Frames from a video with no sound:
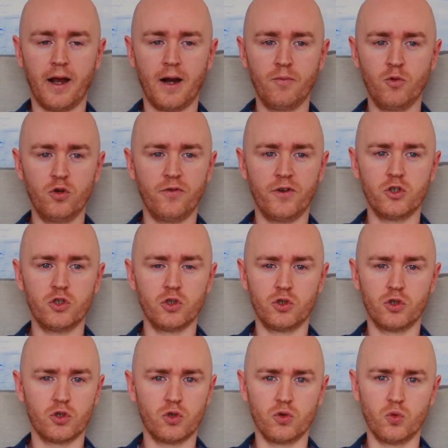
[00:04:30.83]
our motivation
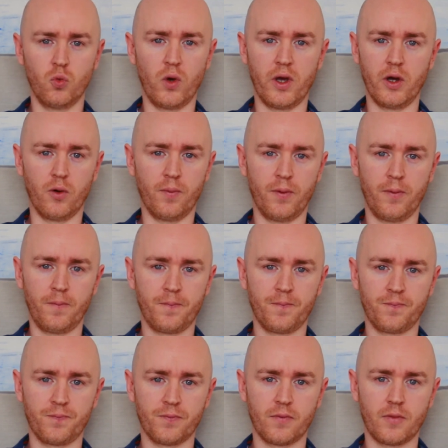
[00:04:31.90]
just goes way up
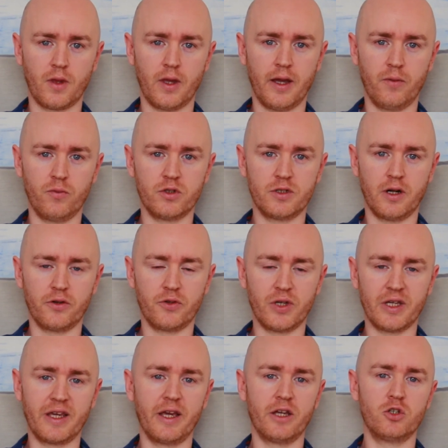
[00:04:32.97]
and we start to
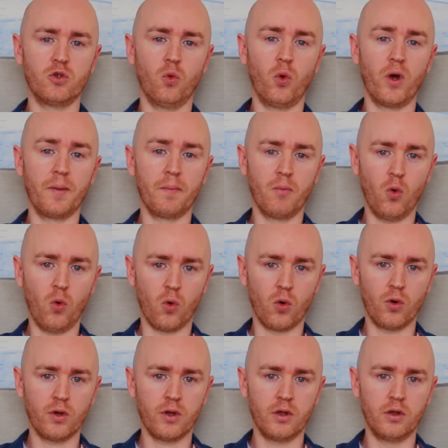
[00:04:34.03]
engage way
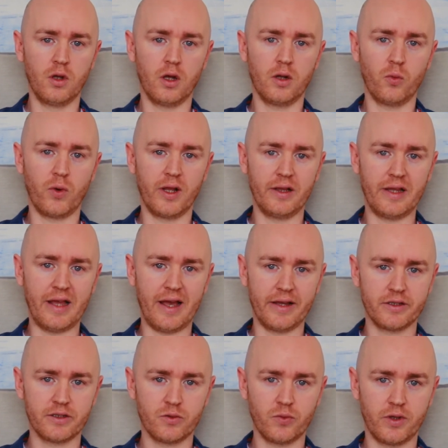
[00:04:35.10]
more, not way
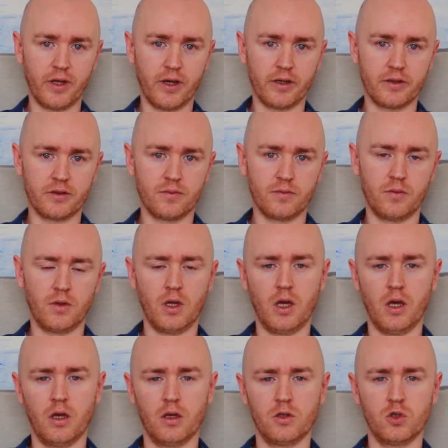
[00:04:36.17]
less with things.
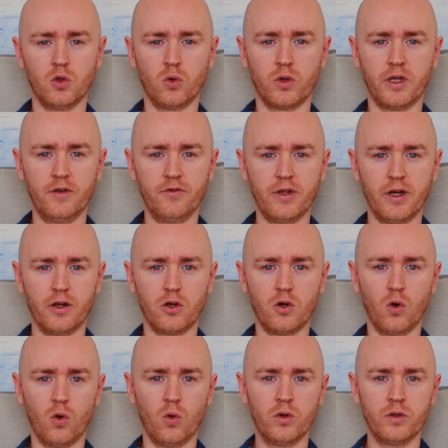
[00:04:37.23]
So give that a
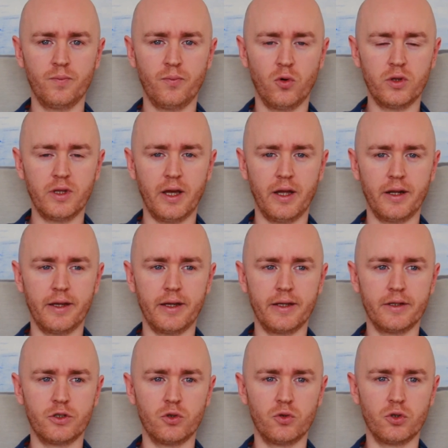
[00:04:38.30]
go. Put that
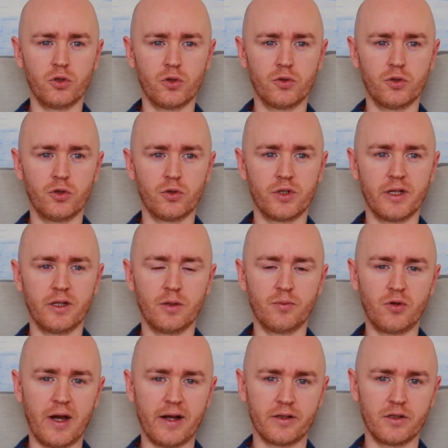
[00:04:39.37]
into your daily
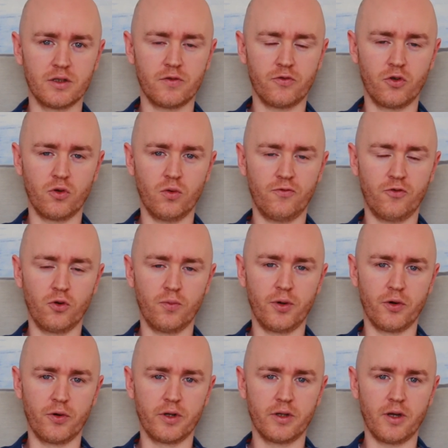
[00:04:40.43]
practice for a
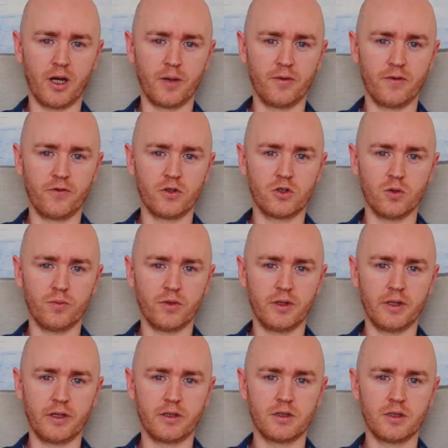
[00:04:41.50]
period of time if it's something
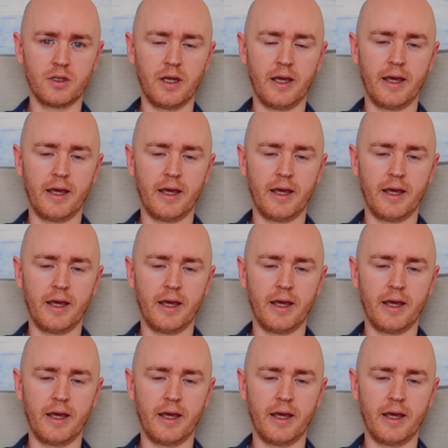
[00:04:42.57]
that's